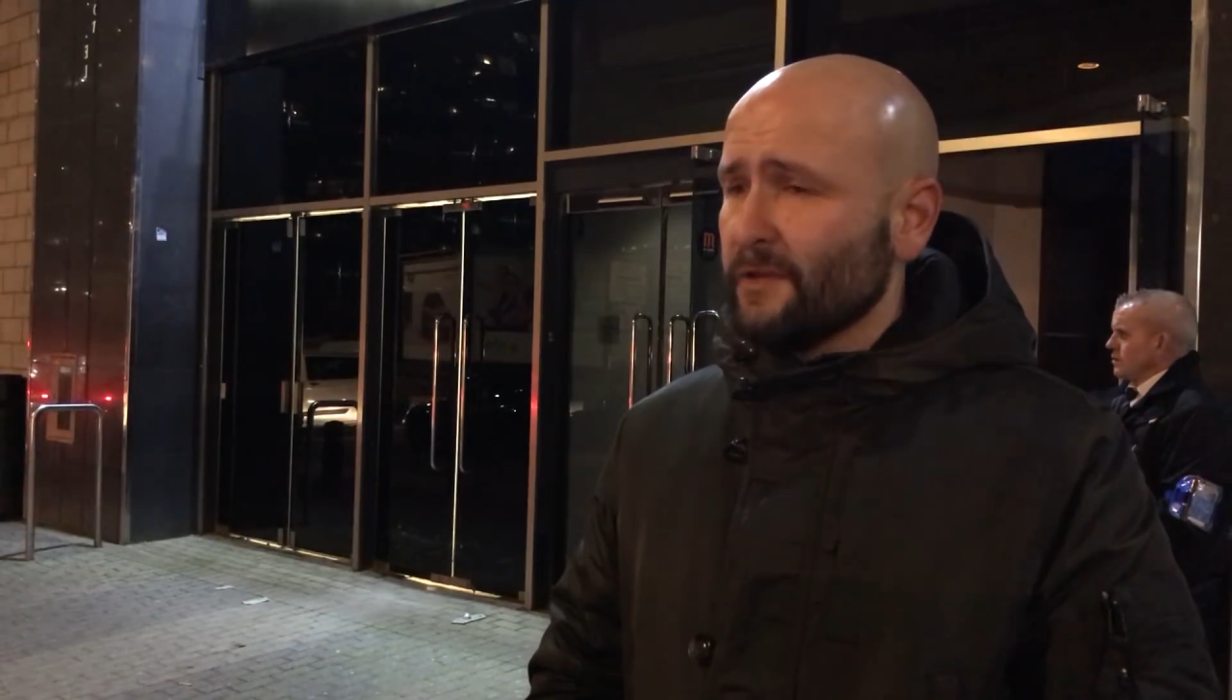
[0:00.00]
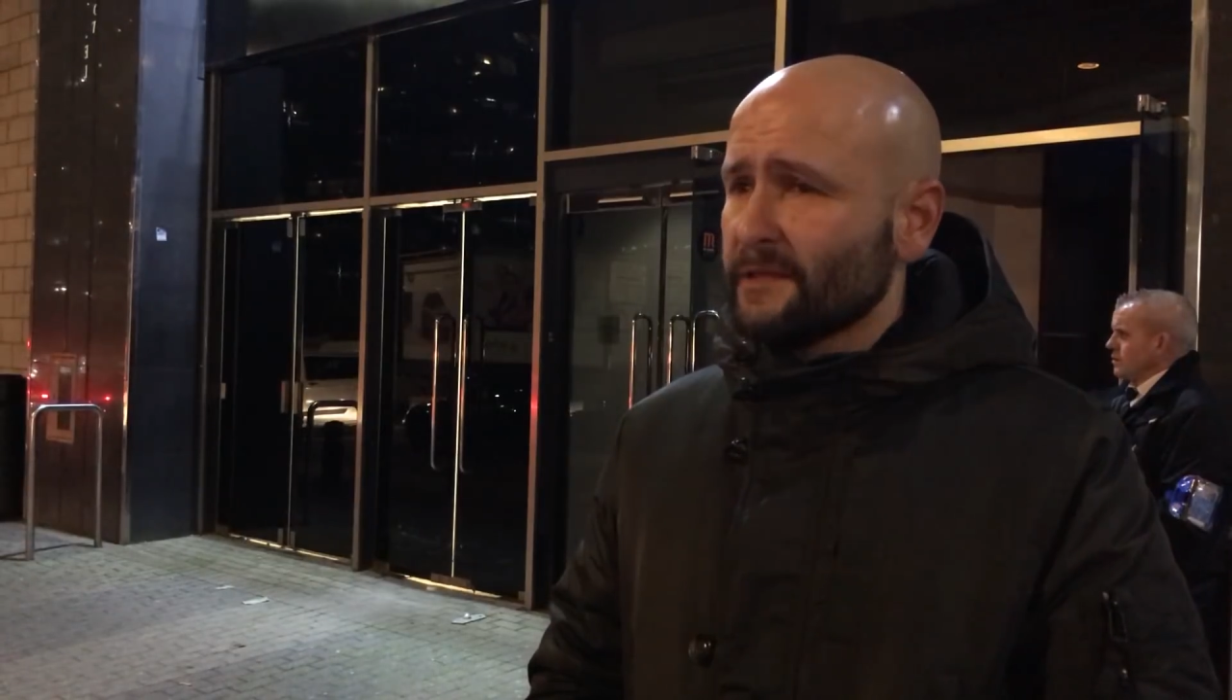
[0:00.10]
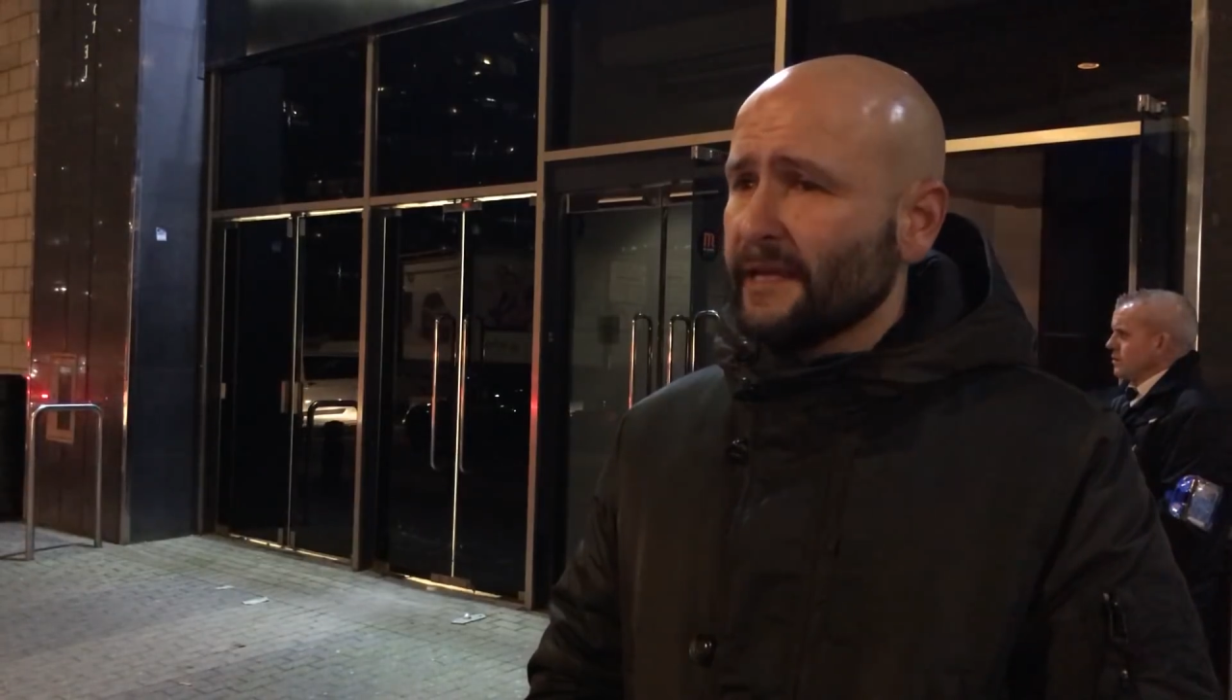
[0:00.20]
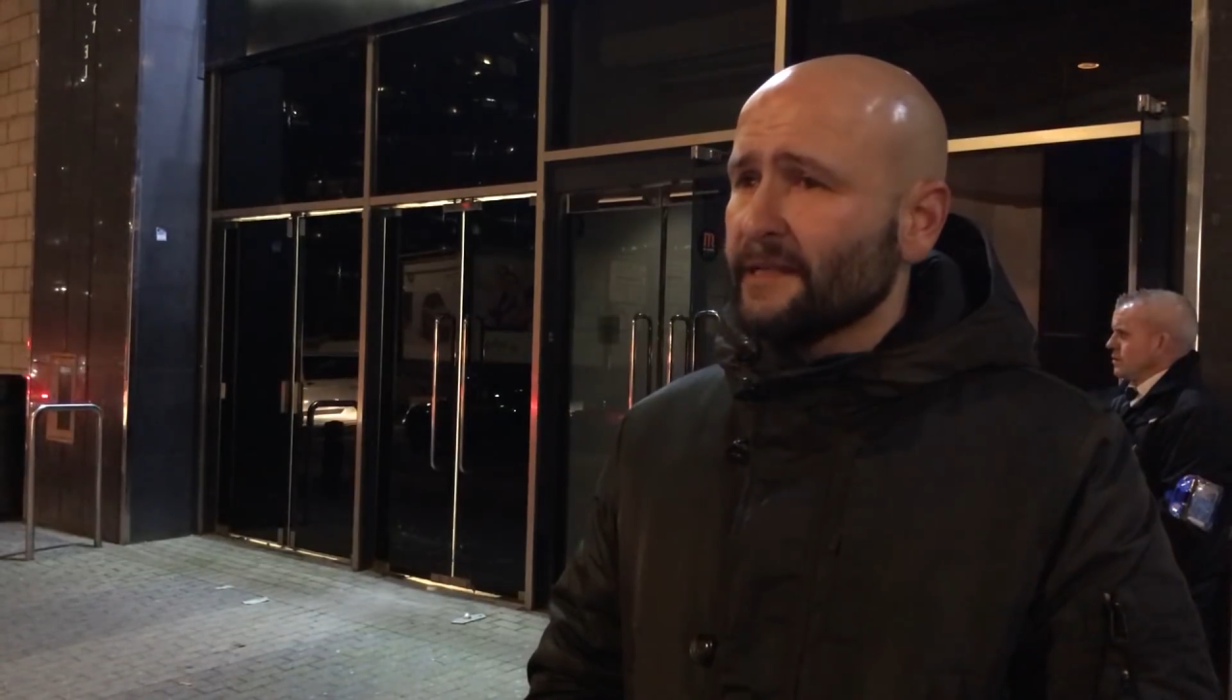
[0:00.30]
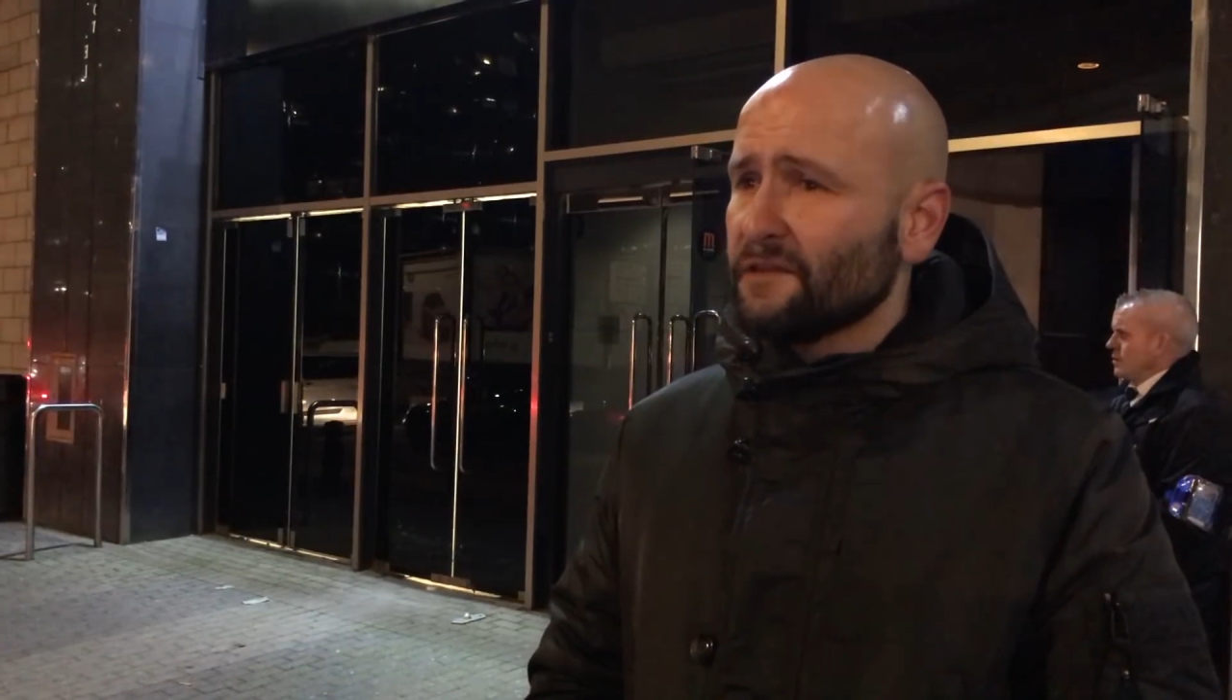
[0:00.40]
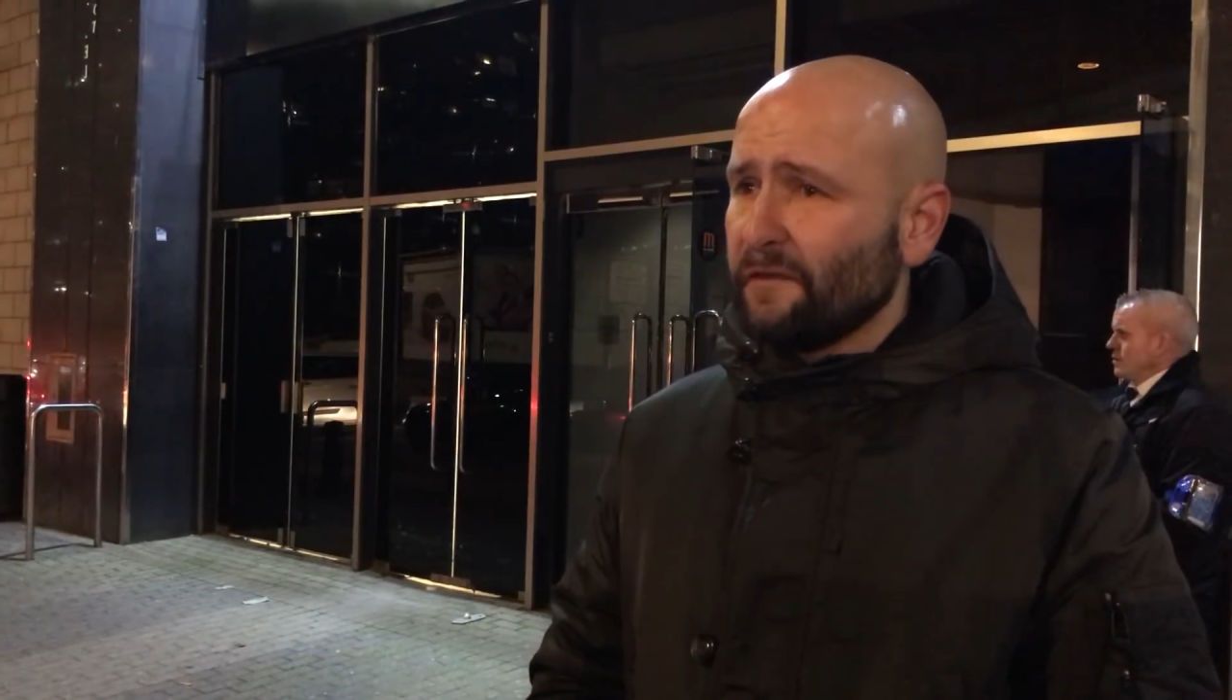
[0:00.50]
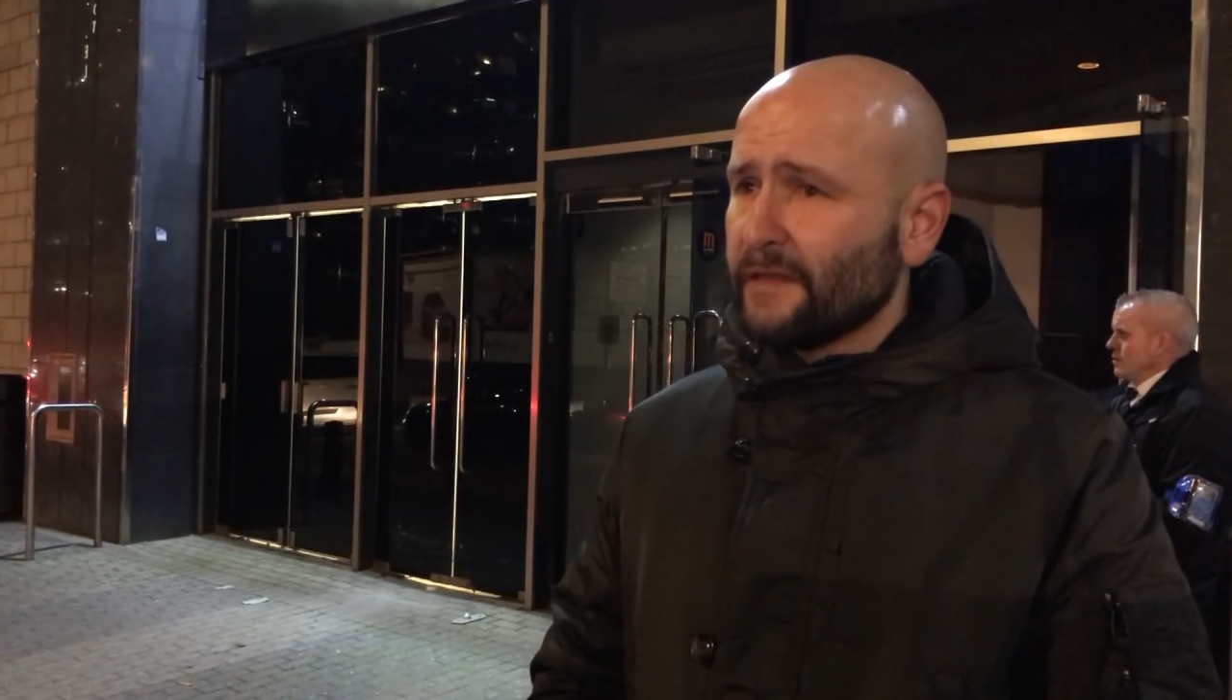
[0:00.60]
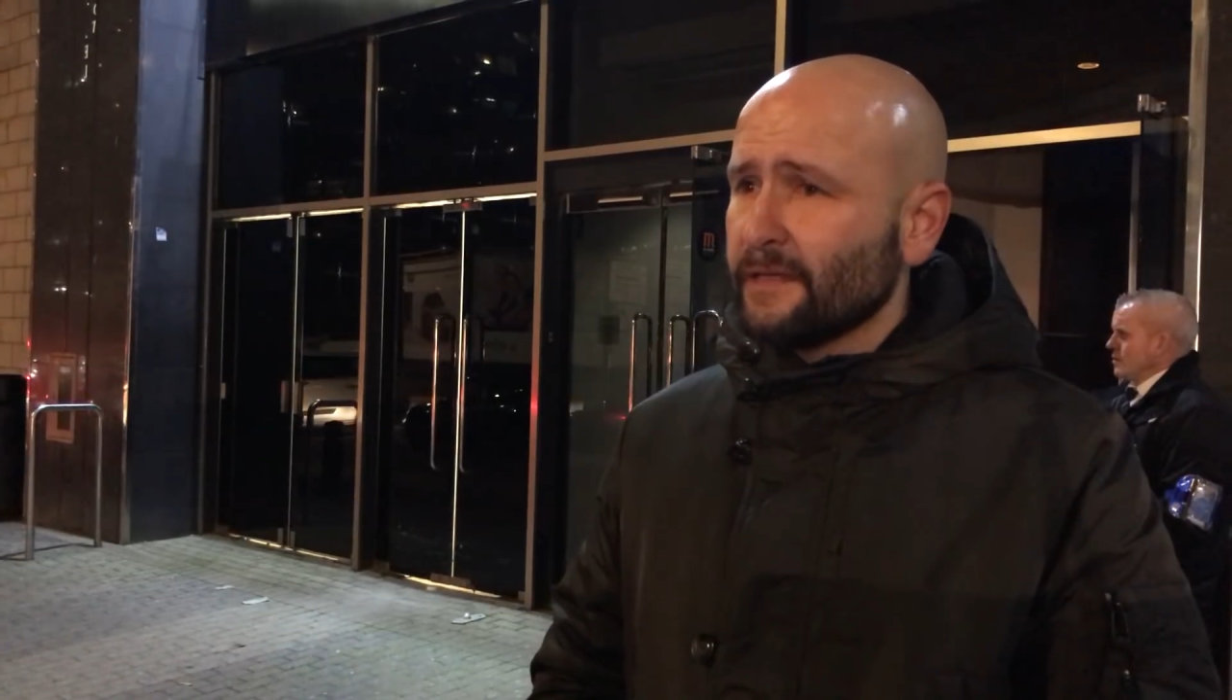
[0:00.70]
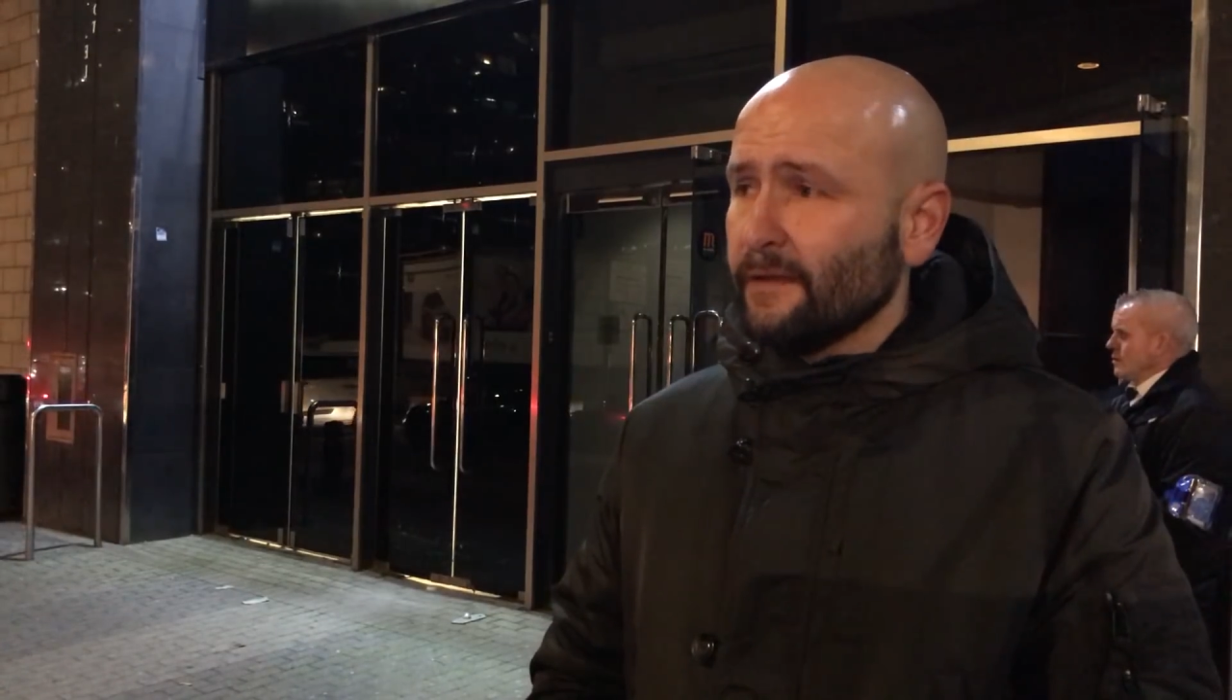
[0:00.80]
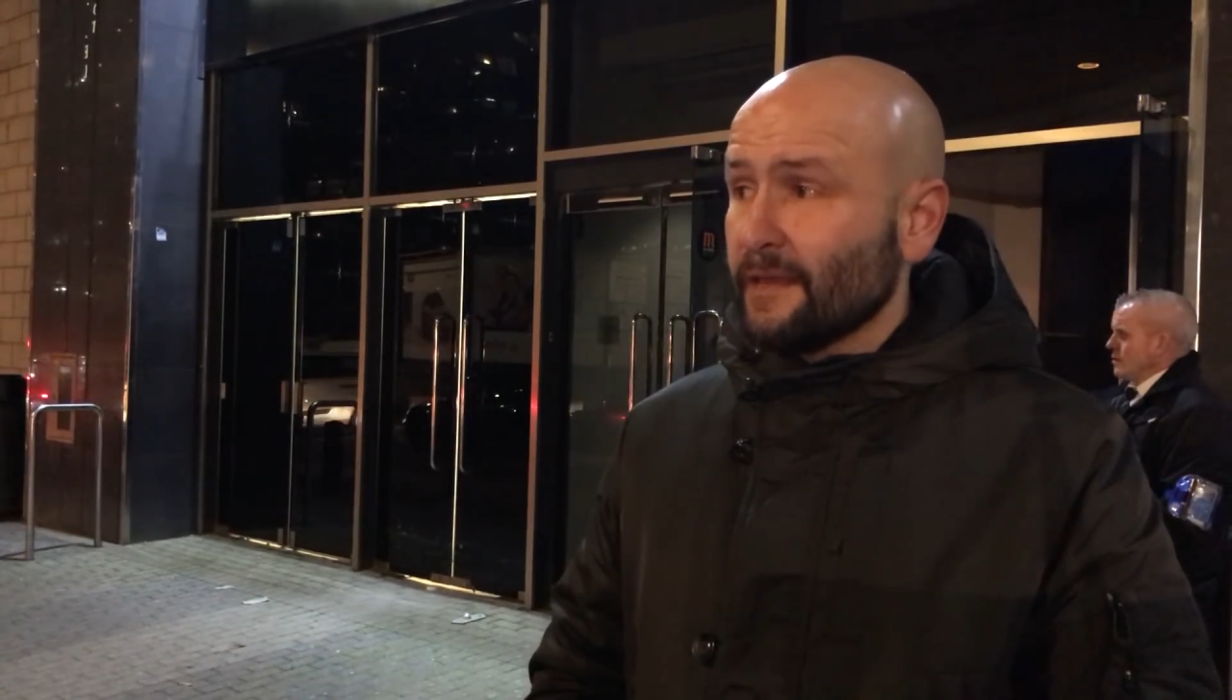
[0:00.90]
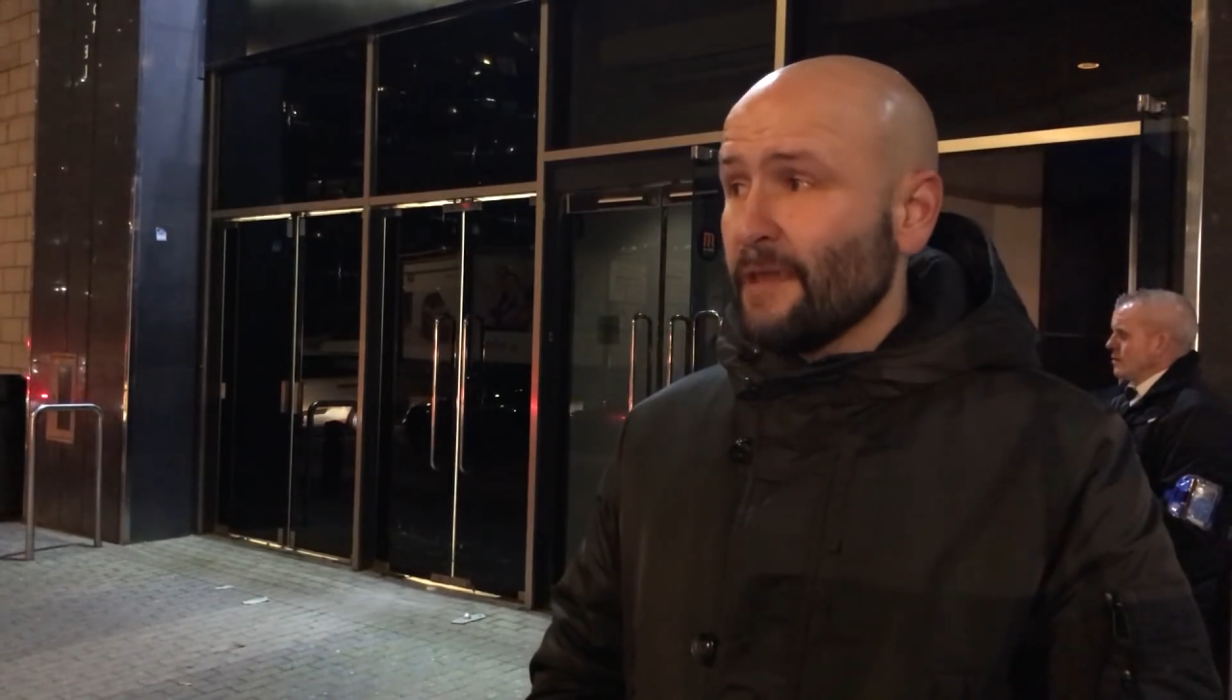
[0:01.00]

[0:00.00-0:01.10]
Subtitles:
Lascelles fit,